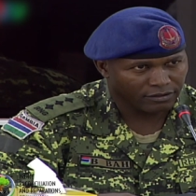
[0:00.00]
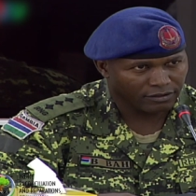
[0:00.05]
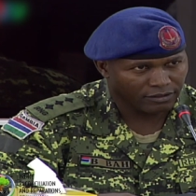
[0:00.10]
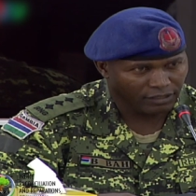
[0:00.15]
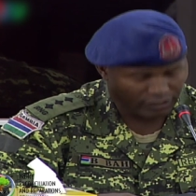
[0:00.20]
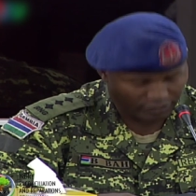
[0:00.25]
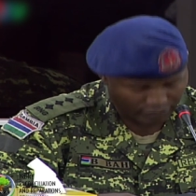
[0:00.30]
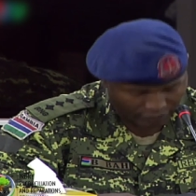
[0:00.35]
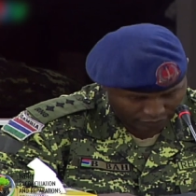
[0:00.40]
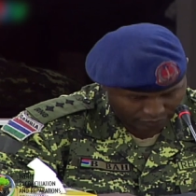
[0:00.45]

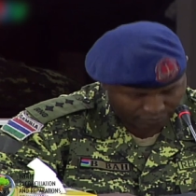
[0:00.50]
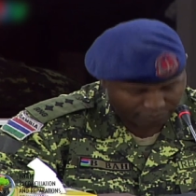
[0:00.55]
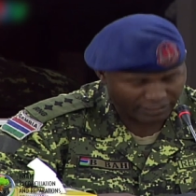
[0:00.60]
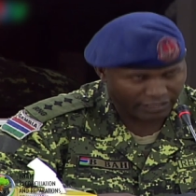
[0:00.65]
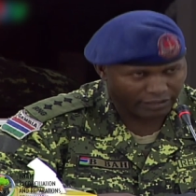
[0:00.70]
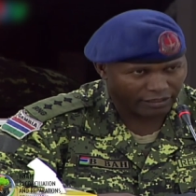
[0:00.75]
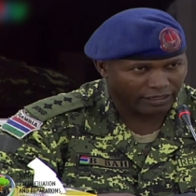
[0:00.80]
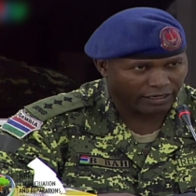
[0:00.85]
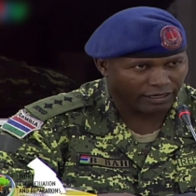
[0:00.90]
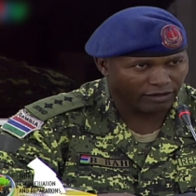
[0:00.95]
Then he
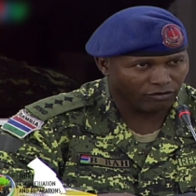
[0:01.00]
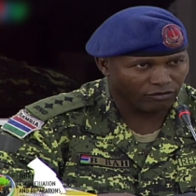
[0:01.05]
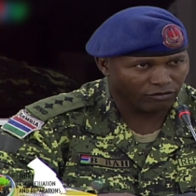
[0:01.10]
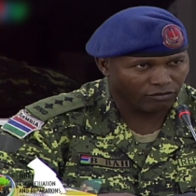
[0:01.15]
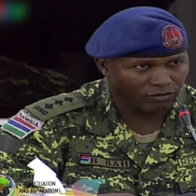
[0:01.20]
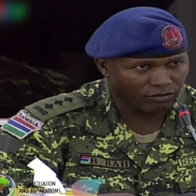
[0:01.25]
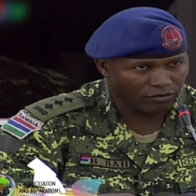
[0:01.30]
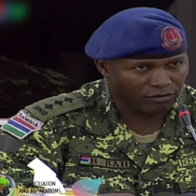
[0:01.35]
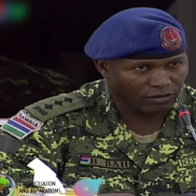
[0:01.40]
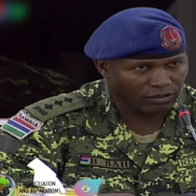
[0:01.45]
bent
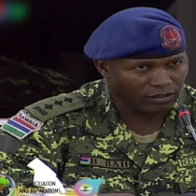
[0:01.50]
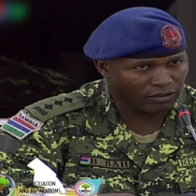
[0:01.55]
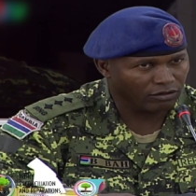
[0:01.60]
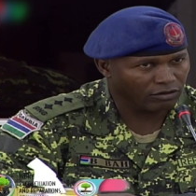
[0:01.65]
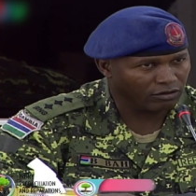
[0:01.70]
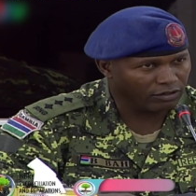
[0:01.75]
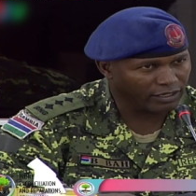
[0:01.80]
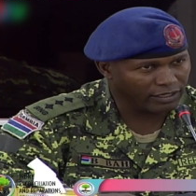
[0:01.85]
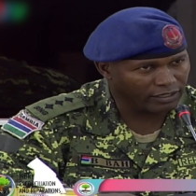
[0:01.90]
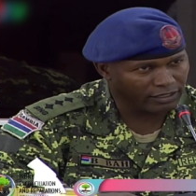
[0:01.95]
down, you
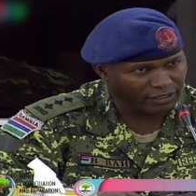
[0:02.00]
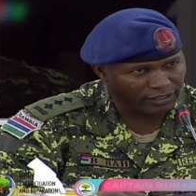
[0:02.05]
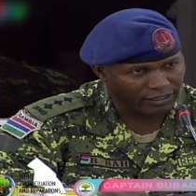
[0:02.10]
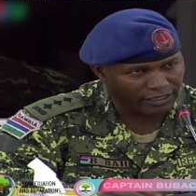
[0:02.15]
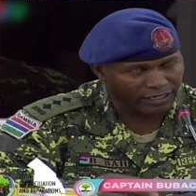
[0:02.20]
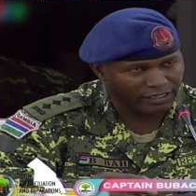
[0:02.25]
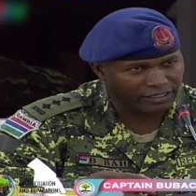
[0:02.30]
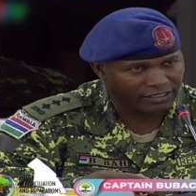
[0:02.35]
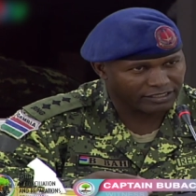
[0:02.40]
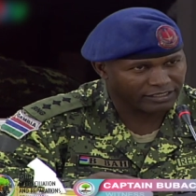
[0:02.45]
know, and then
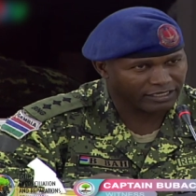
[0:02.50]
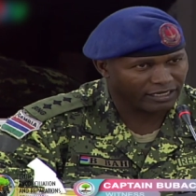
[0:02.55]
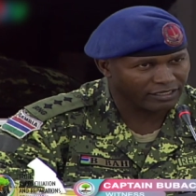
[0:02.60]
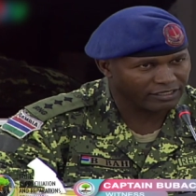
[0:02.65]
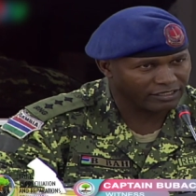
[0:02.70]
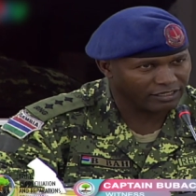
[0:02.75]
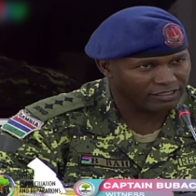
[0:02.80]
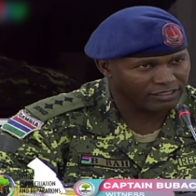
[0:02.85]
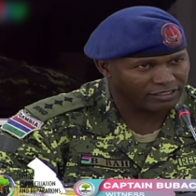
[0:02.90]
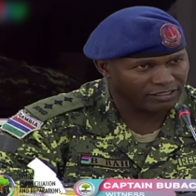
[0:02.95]
I
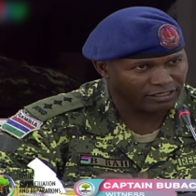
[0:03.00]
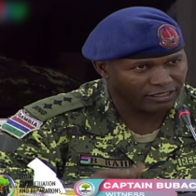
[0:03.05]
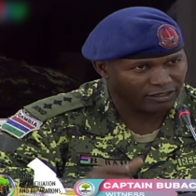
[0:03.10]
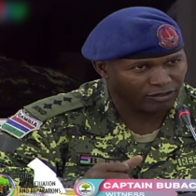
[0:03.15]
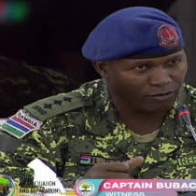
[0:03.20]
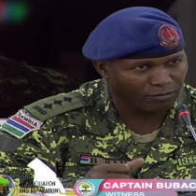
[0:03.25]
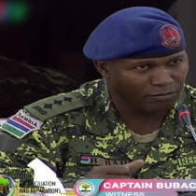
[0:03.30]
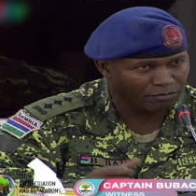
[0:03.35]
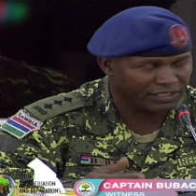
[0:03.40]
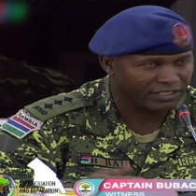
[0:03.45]
started, you
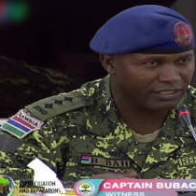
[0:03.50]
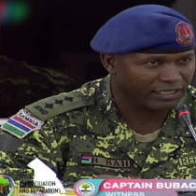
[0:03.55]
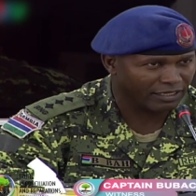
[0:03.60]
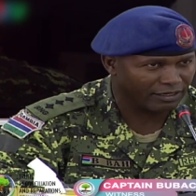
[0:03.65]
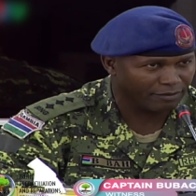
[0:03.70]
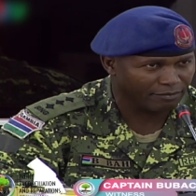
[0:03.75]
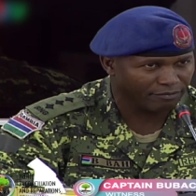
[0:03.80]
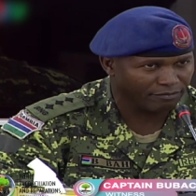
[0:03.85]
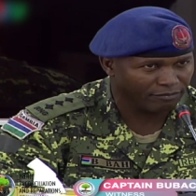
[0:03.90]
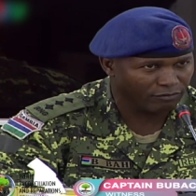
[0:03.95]
know, beating
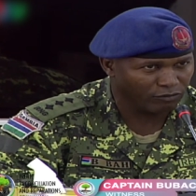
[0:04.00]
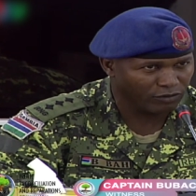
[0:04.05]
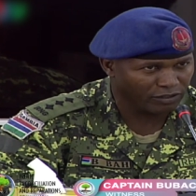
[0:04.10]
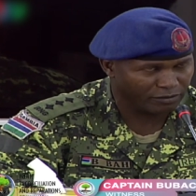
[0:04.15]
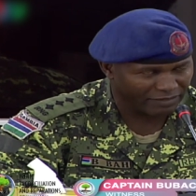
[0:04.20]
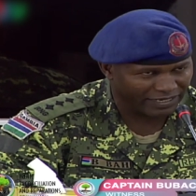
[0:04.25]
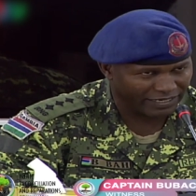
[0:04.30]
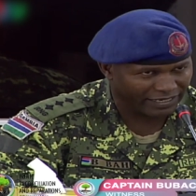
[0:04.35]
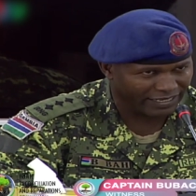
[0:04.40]
him with my